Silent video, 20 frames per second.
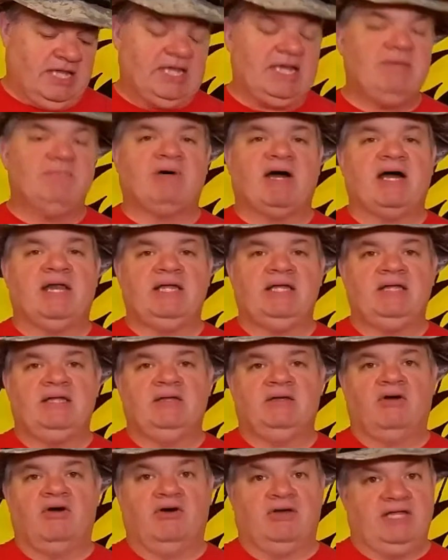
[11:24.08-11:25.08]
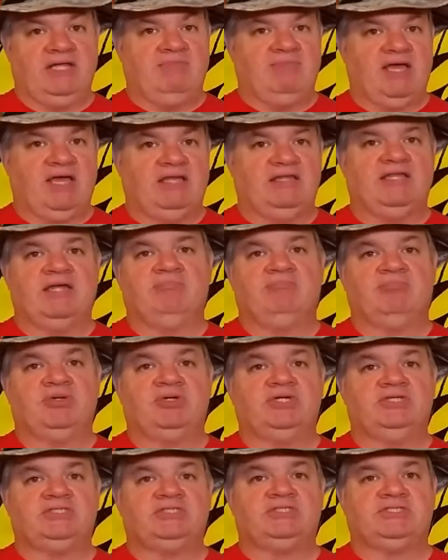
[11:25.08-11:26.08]
anybody on eBay that
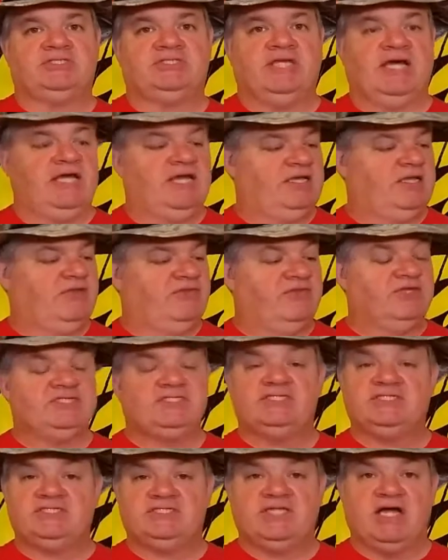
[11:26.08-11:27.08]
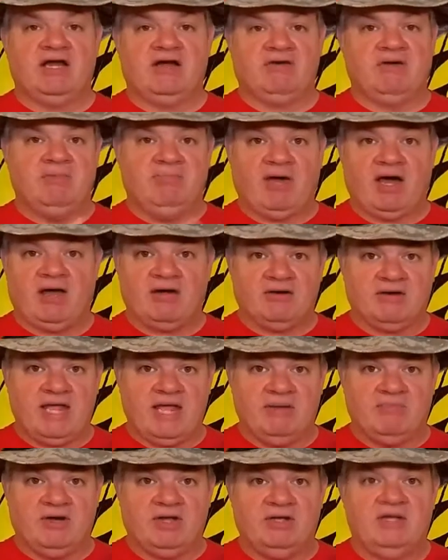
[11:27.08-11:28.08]
puts that this is the Harry Potter
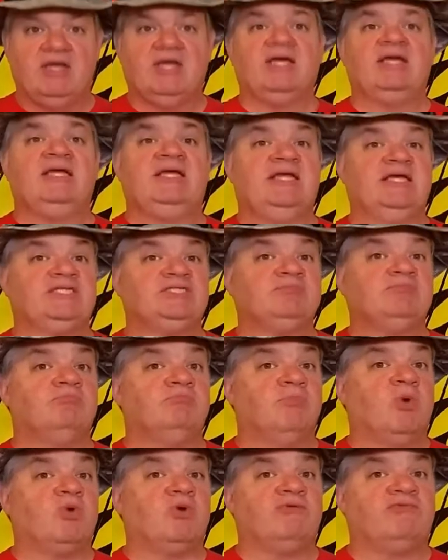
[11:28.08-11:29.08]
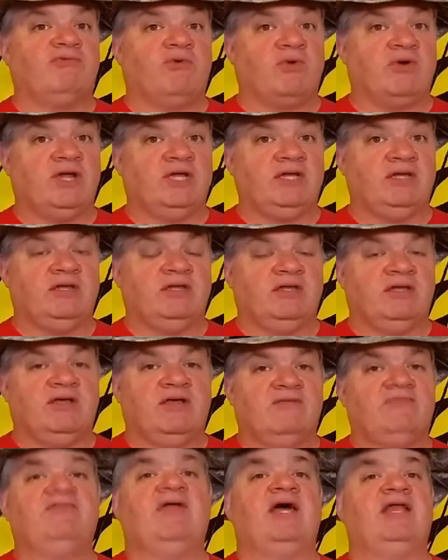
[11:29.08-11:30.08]
camera gets more for it
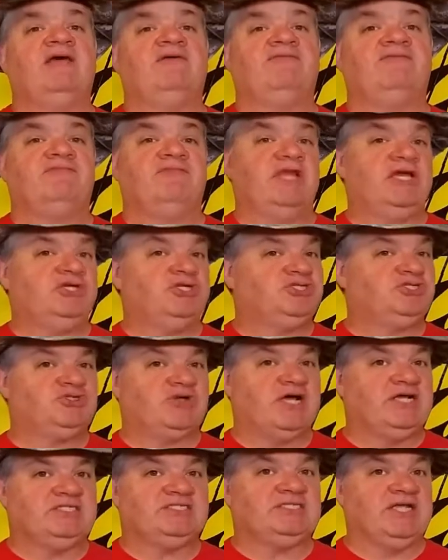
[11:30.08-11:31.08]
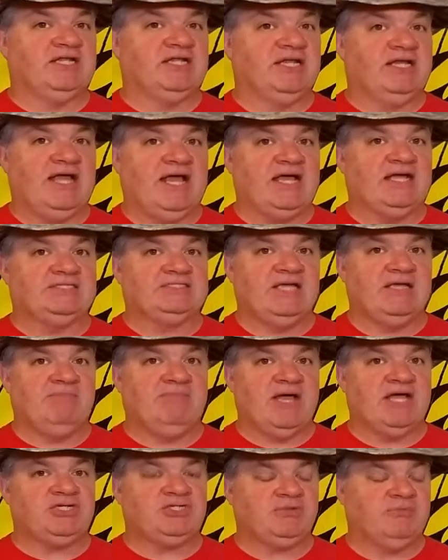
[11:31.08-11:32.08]
than if they just try to sell it as a
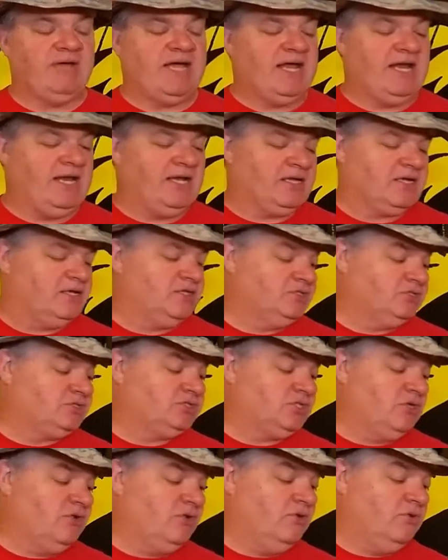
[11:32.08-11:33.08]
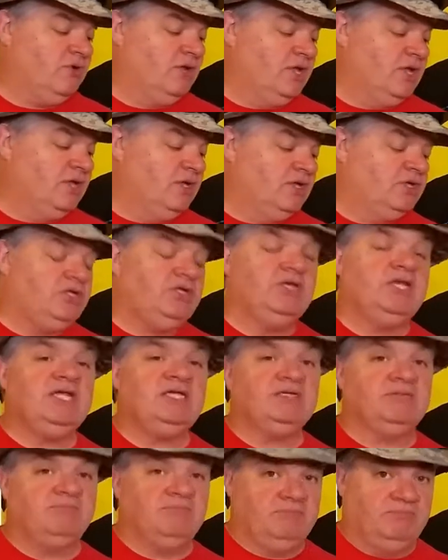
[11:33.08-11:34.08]
Match-O-Matic. So, you
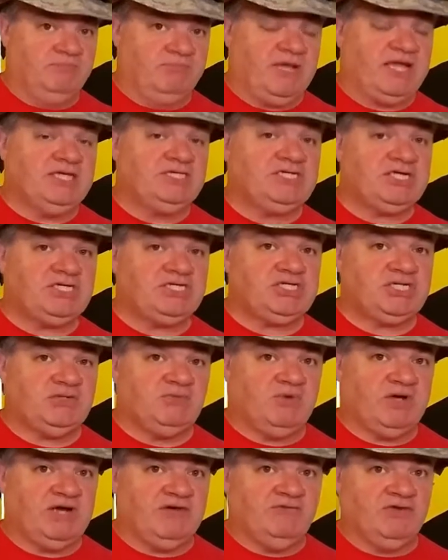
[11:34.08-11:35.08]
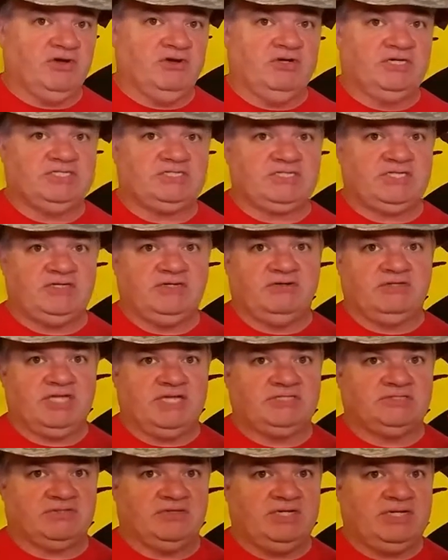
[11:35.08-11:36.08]
need to pay attention whenever you're listing your
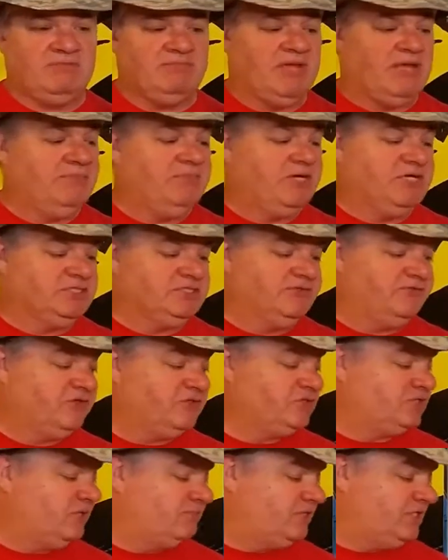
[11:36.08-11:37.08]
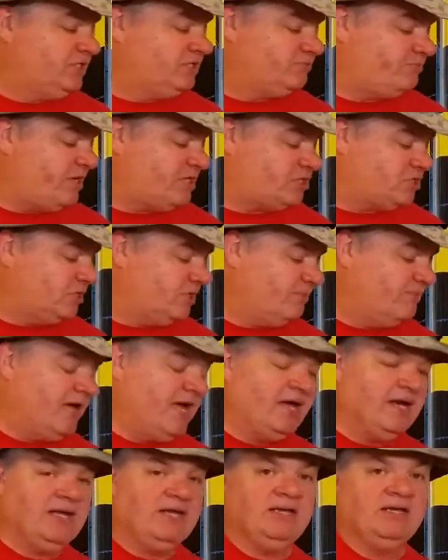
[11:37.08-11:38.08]
things on eBay, because if there's something special
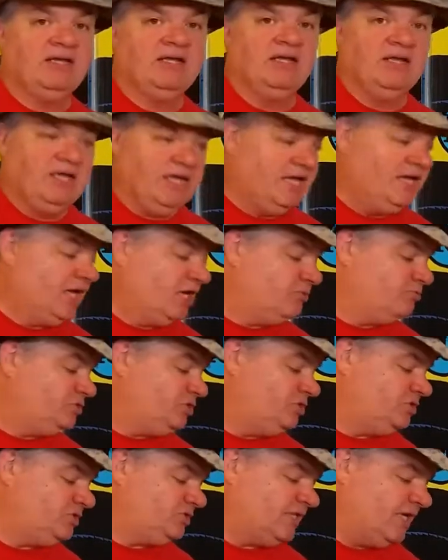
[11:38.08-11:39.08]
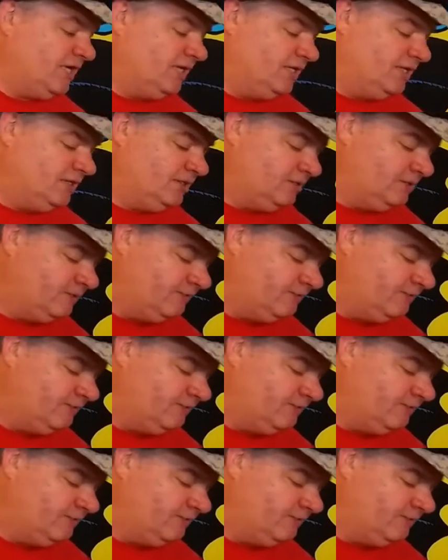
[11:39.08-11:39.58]
about it, it helps you sell